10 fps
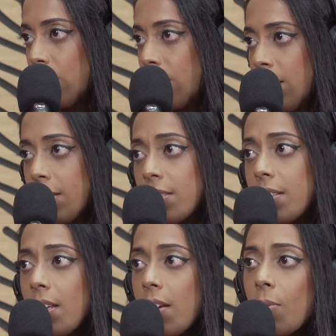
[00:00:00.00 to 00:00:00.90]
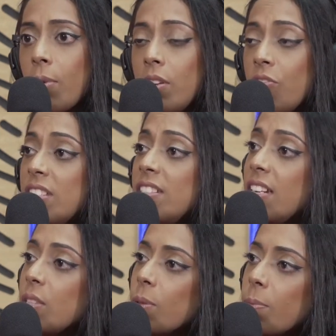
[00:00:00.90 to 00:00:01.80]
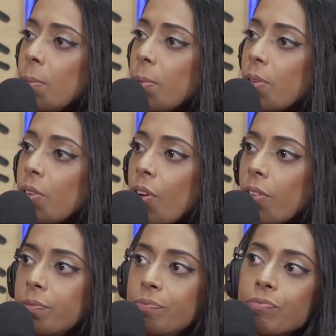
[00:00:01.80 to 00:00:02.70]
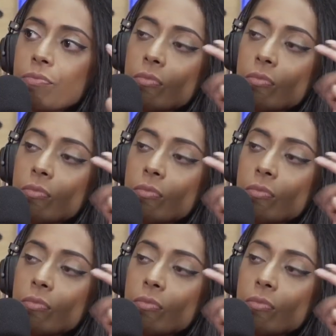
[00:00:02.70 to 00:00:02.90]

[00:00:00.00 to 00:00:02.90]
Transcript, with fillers: important things. Whether it resonates with people or not.